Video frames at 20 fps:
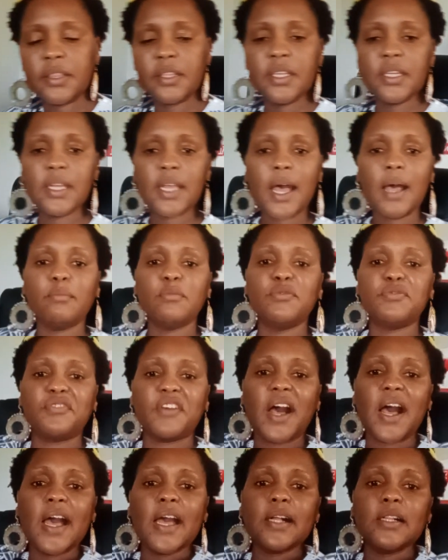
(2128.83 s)
think I'm
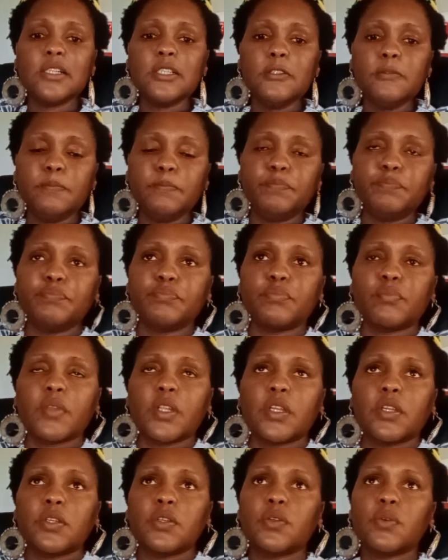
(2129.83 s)
vile
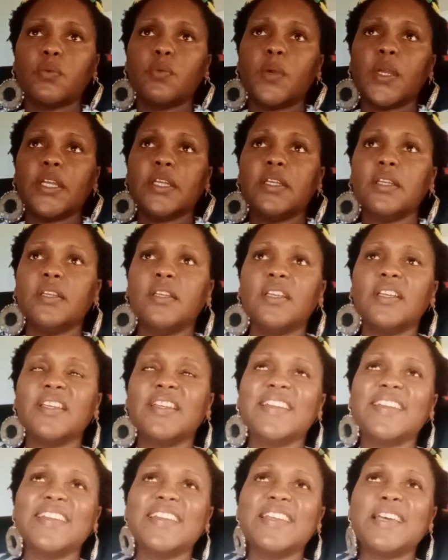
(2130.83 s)

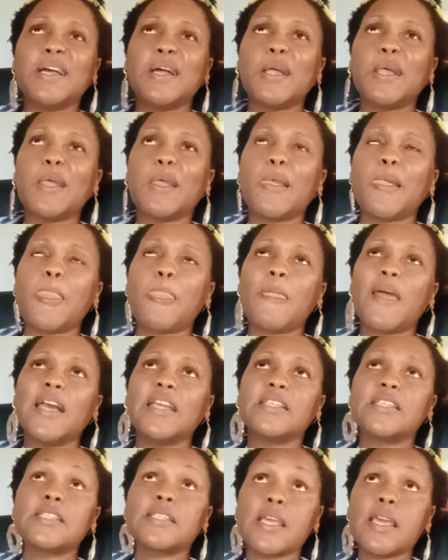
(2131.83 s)
when
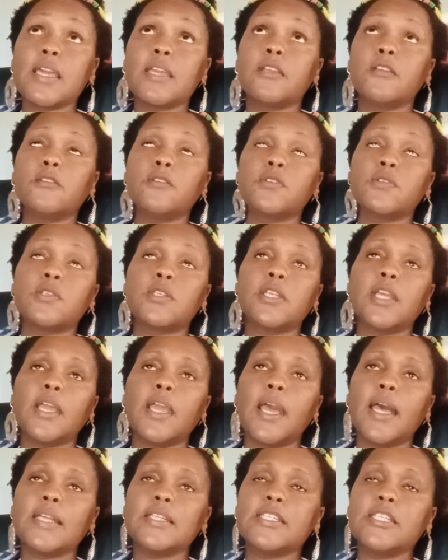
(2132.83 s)
I say
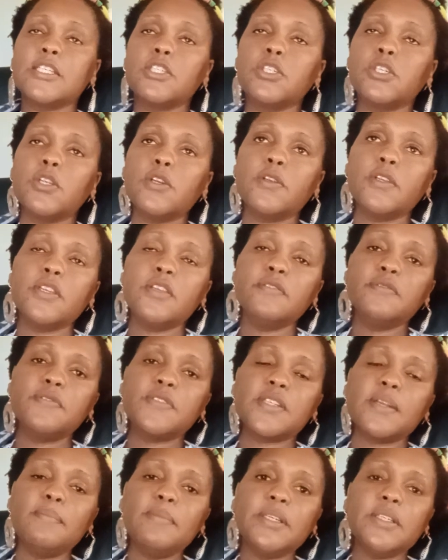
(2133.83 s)
today, I said, you know,
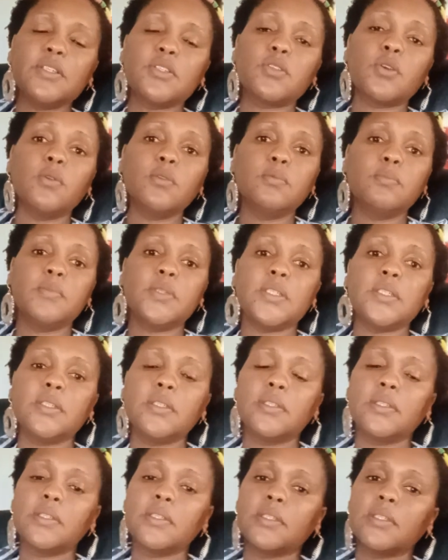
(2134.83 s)
if somebody told
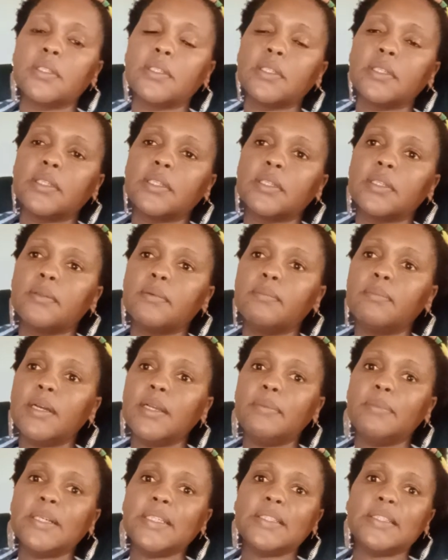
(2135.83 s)
me
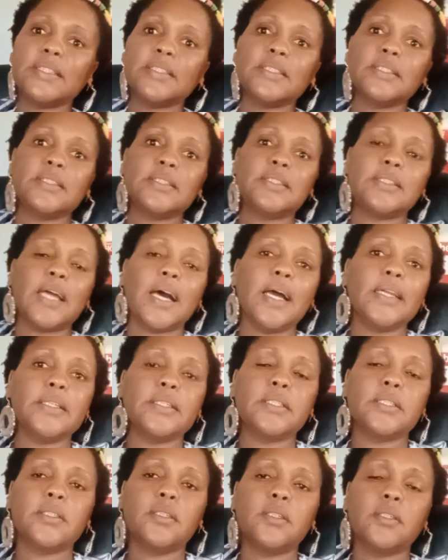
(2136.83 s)
my mother
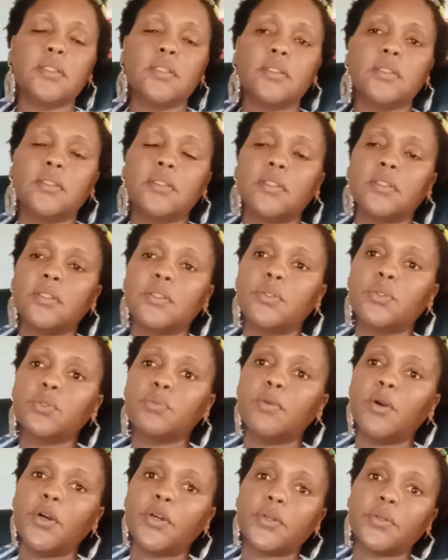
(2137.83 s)
died
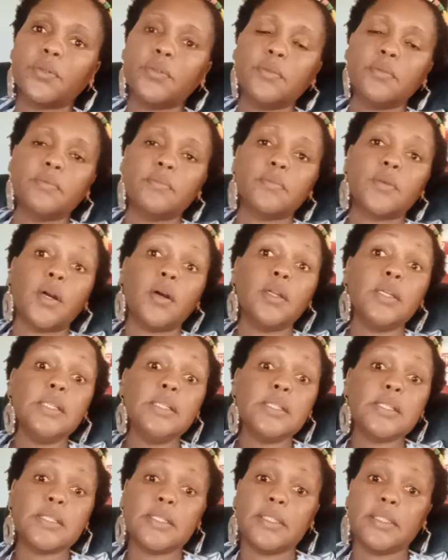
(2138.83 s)
tomorrow,
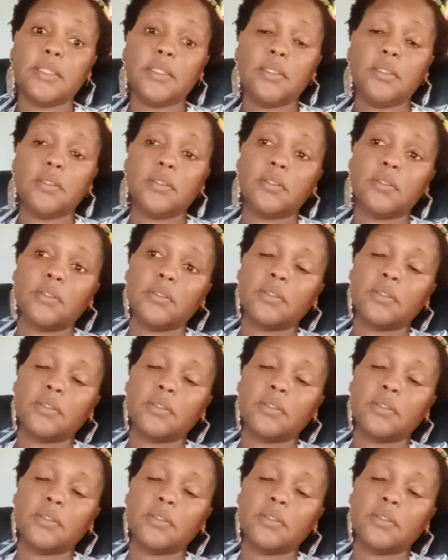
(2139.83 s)
honestly,